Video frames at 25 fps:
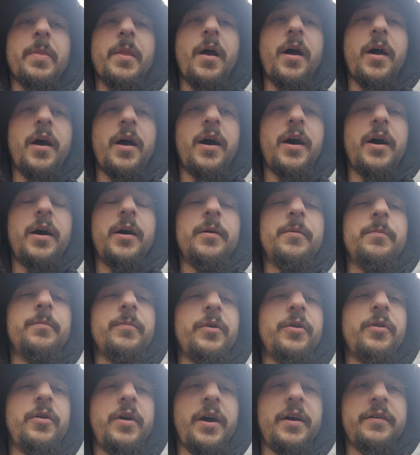
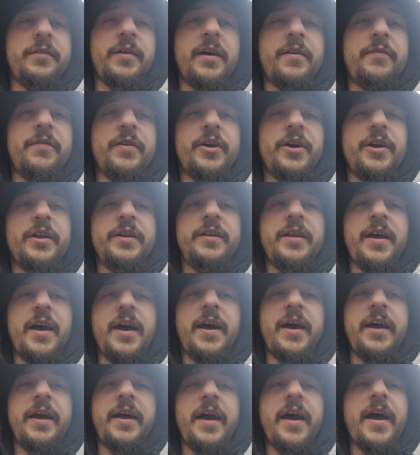you guys have a good
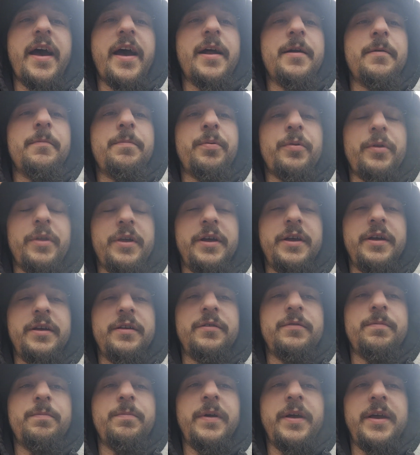day, and
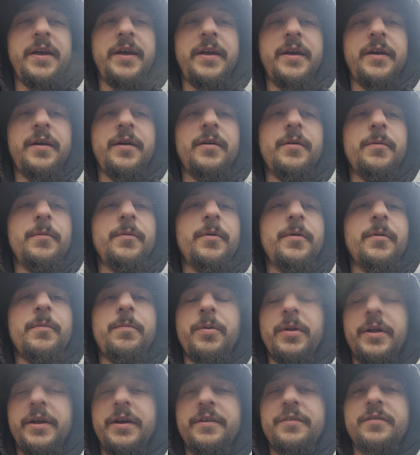please
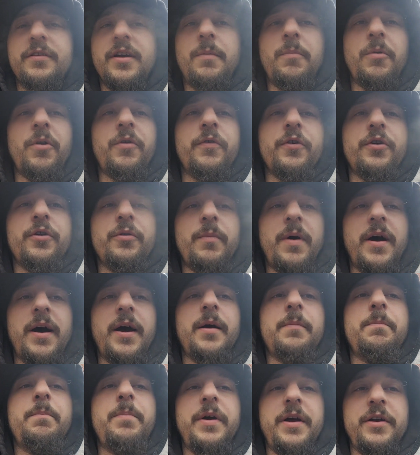come over to
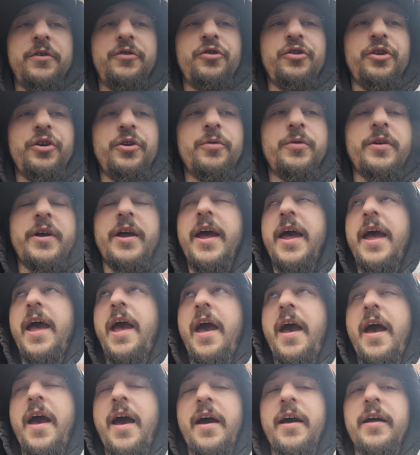my BitChute
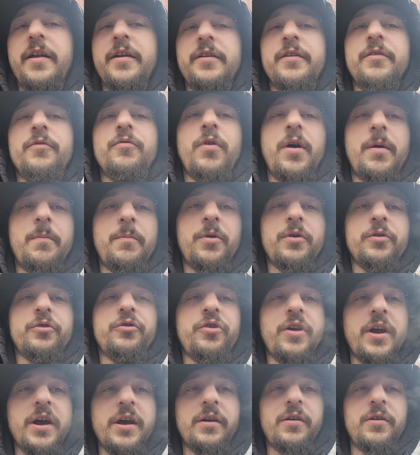and Rumble
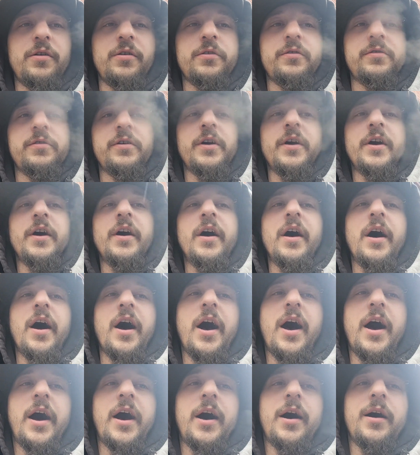channels.
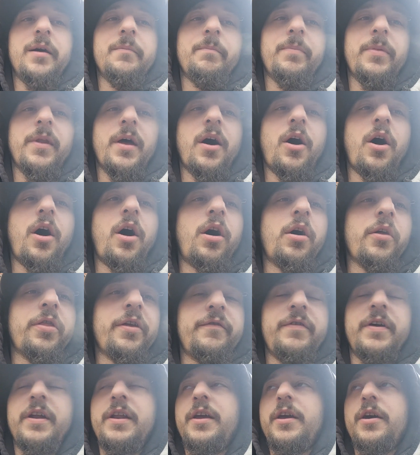All
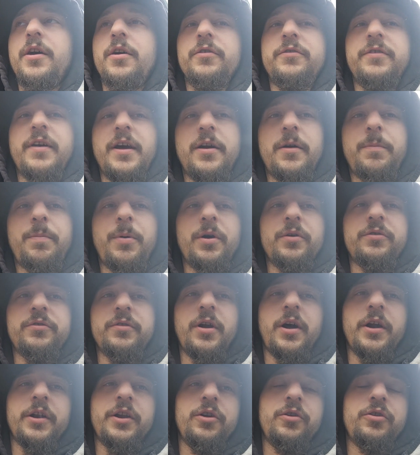the videos that are
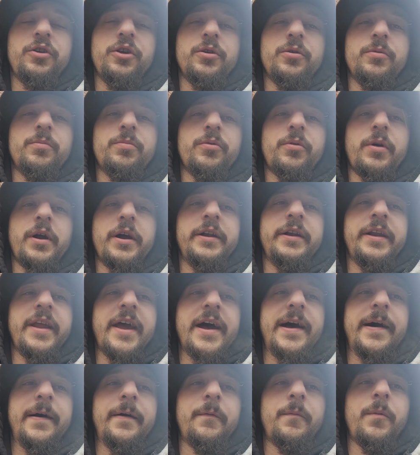posted on YouTube right
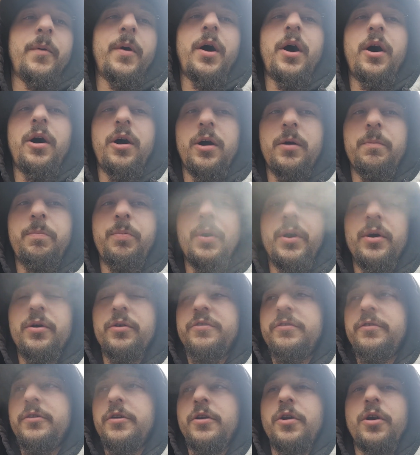now are
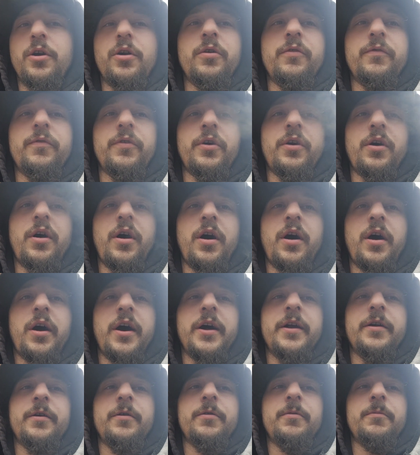posted over
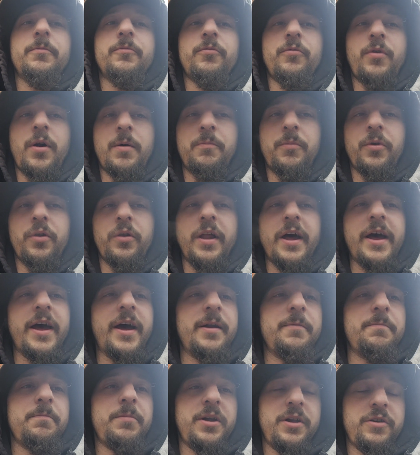on Rumble
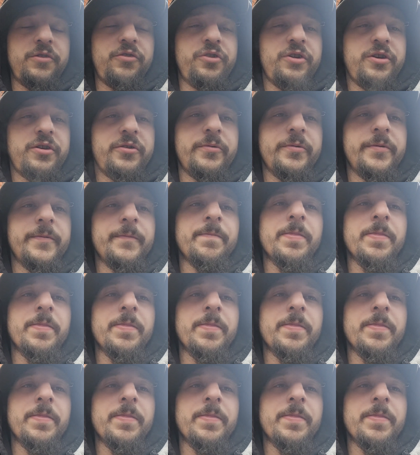and BitChute.